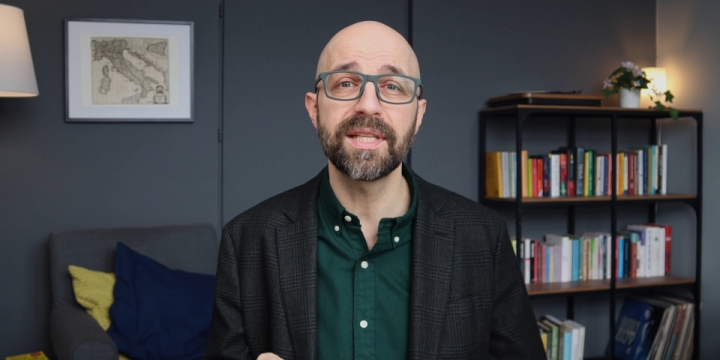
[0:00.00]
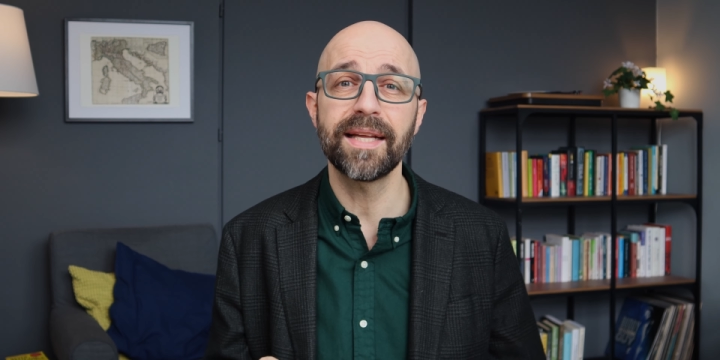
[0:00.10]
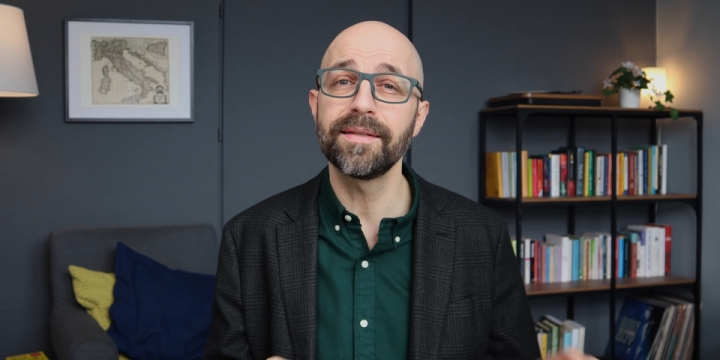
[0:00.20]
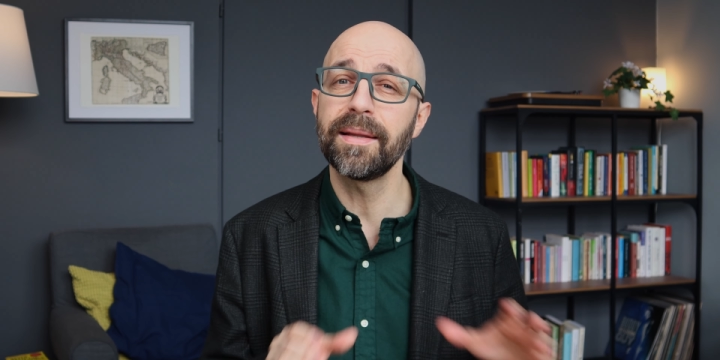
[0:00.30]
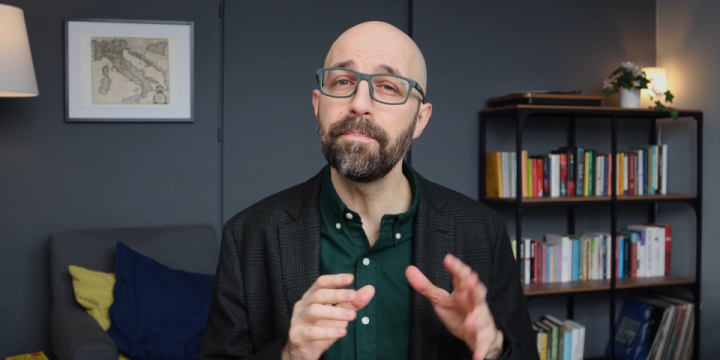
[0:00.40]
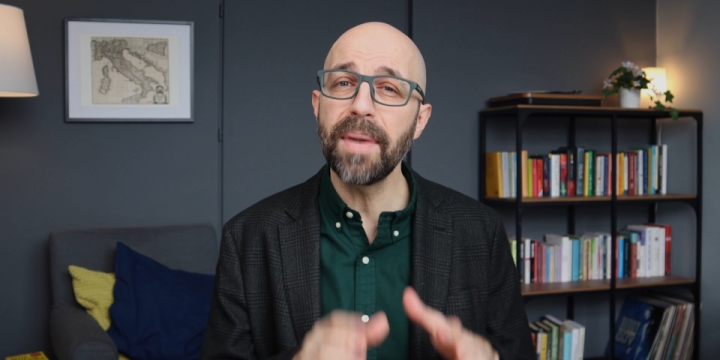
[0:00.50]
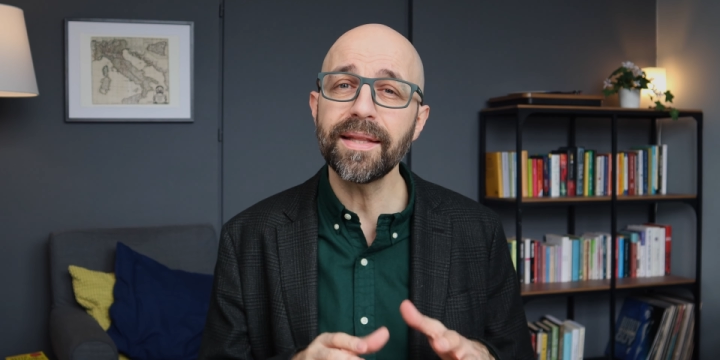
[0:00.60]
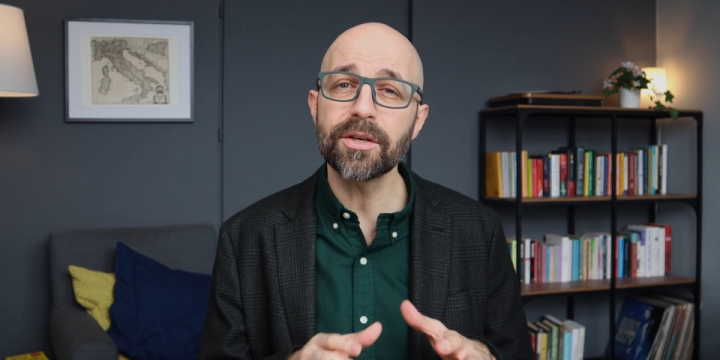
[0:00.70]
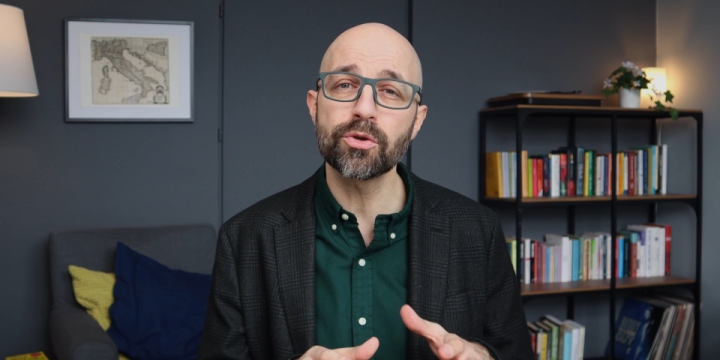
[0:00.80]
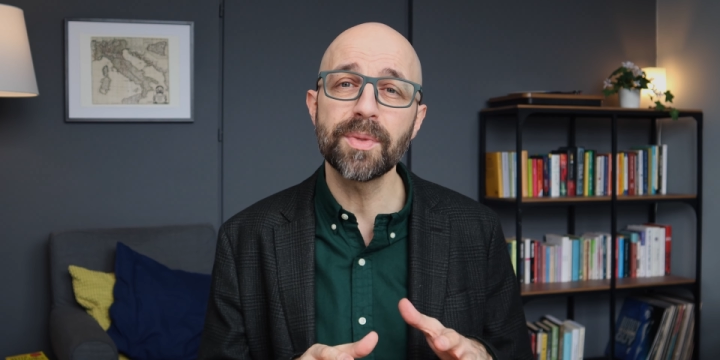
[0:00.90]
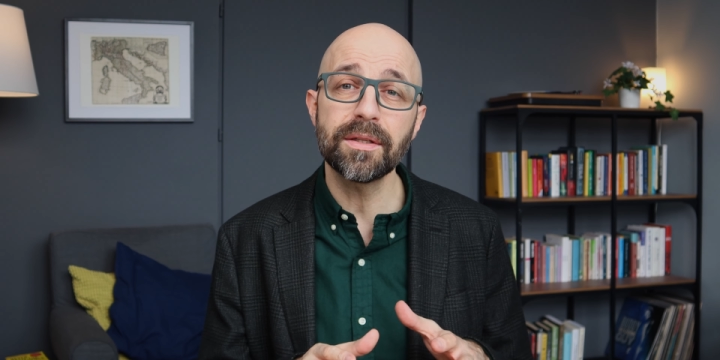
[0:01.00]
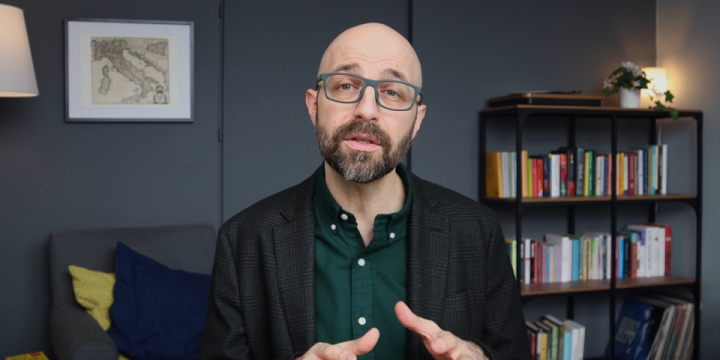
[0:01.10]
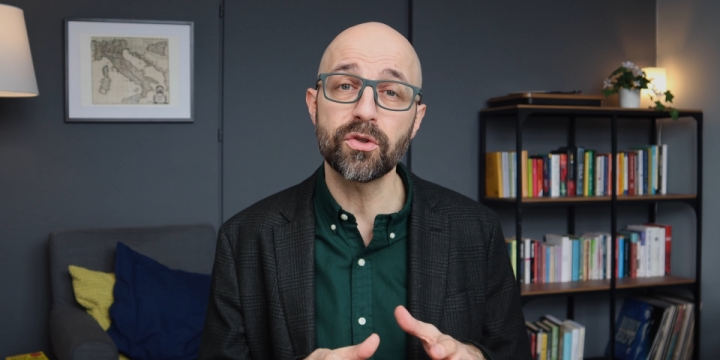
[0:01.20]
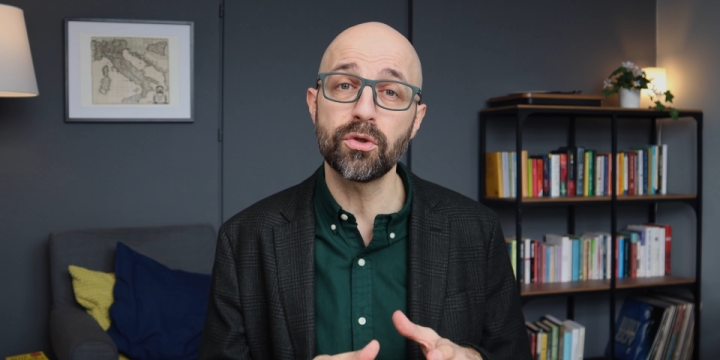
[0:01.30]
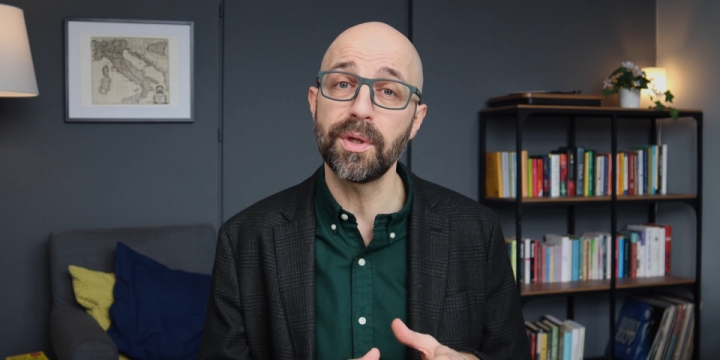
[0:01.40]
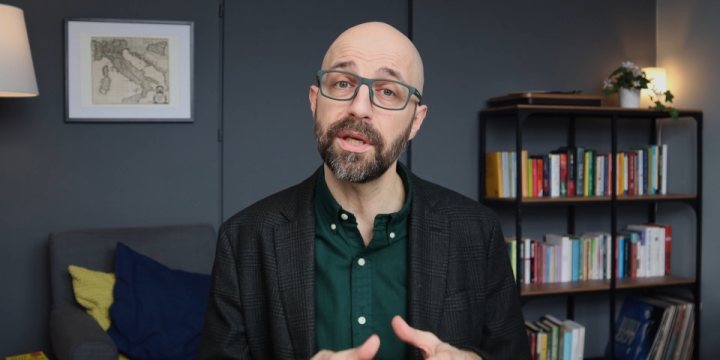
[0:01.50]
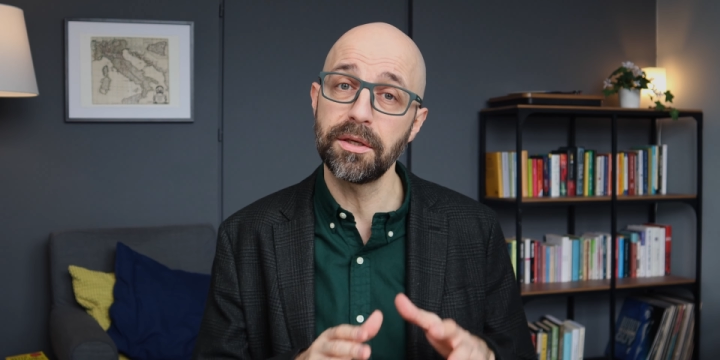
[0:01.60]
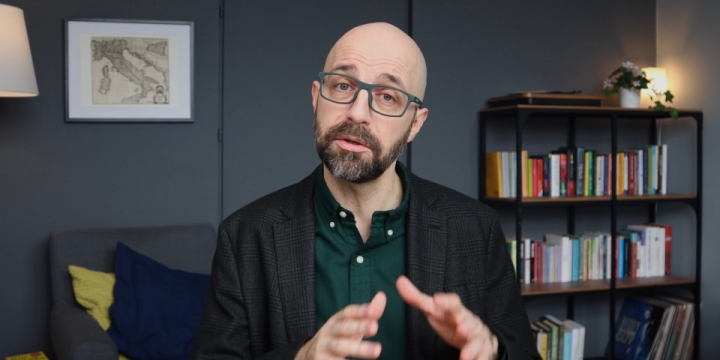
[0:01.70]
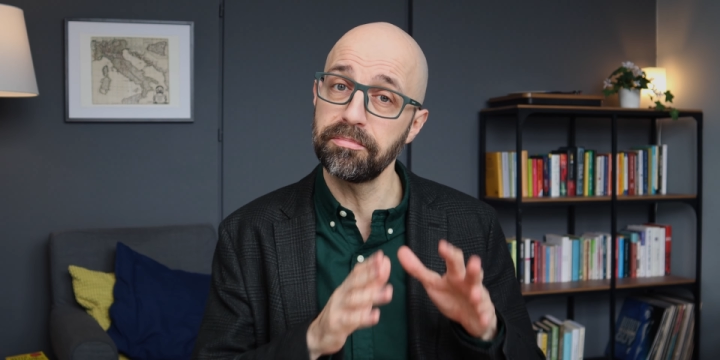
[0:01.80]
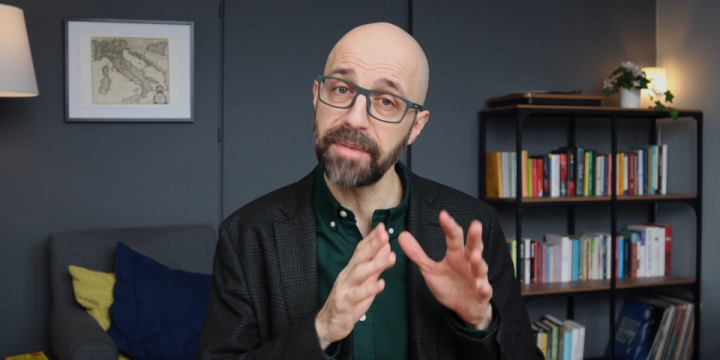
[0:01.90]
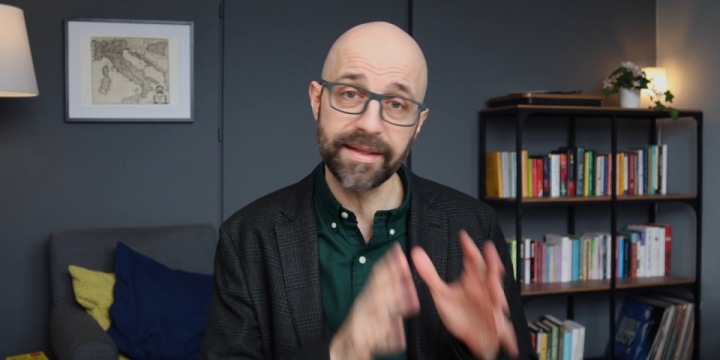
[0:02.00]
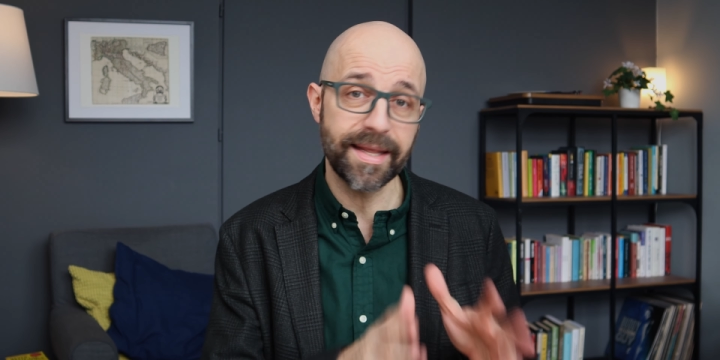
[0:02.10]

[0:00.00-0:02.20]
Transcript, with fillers: that the management is doing a